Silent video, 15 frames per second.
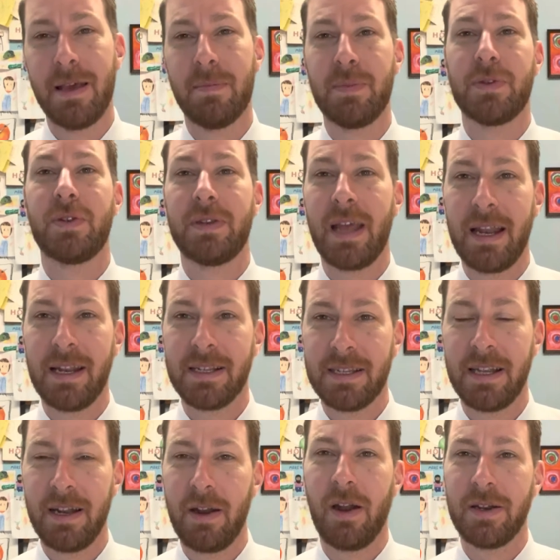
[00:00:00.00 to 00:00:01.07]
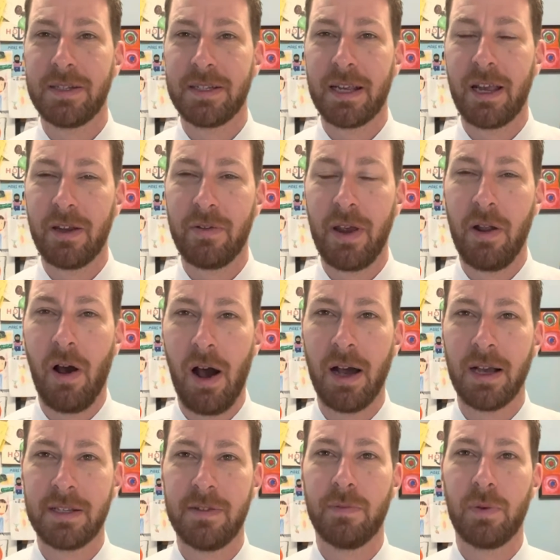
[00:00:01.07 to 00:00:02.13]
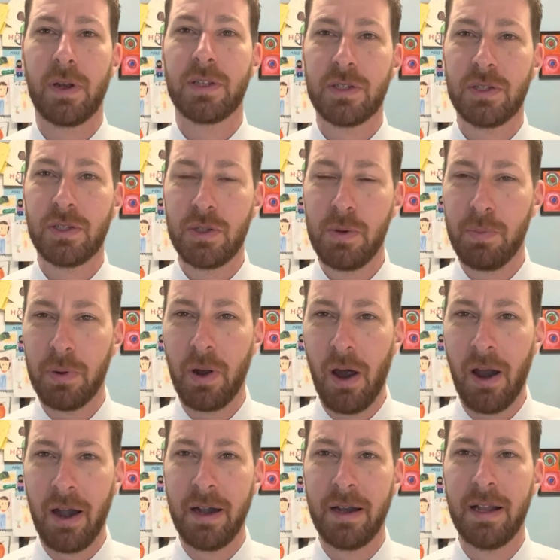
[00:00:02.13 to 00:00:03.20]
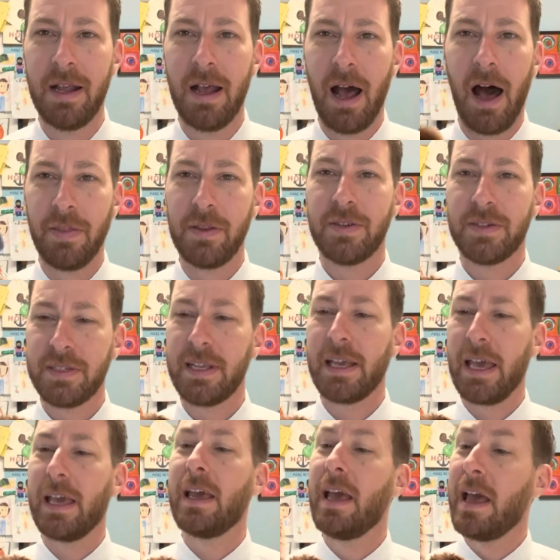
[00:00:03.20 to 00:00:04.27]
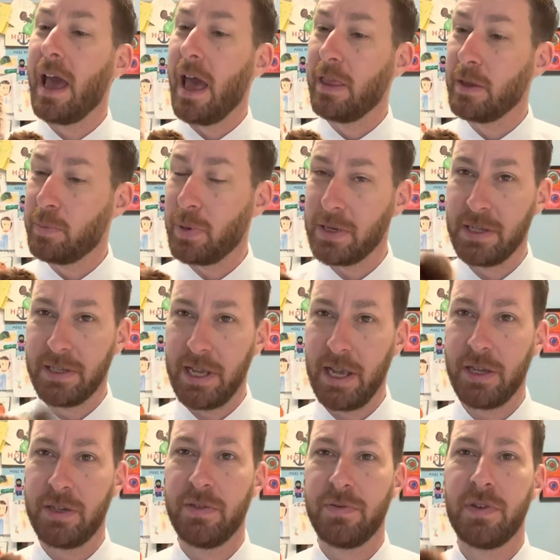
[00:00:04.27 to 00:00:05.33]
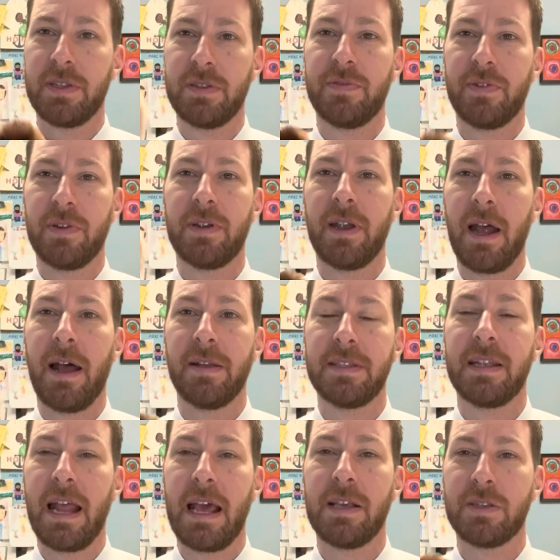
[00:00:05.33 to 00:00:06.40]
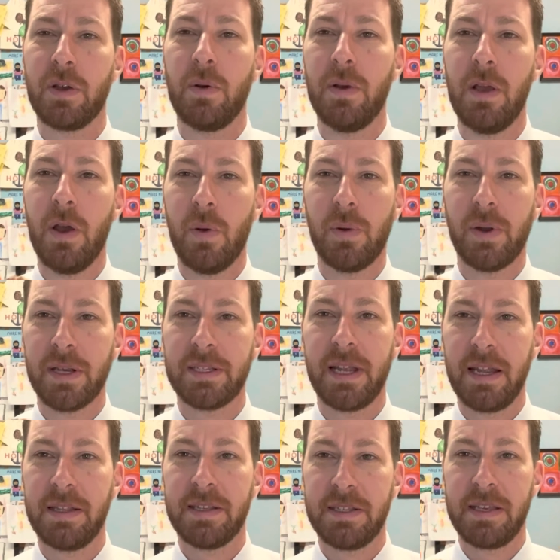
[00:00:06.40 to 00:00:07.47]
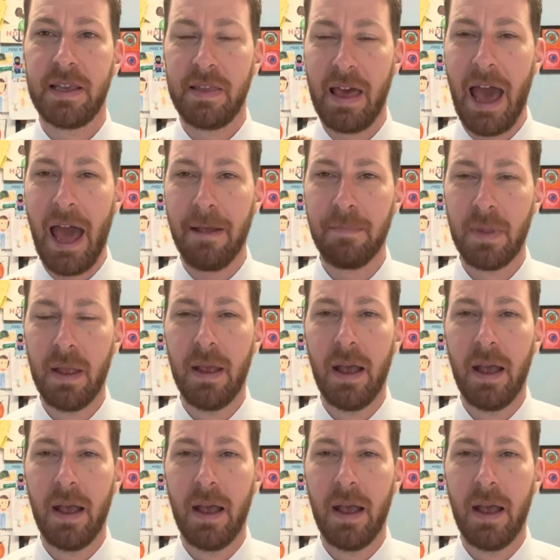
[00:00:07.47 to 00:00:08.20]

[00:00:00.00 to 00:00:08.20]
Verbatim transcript: Mr. Dennison and our second grade Hawks have worked super hard on their singing and their presentation for, for uh, today. So we're excited to see that.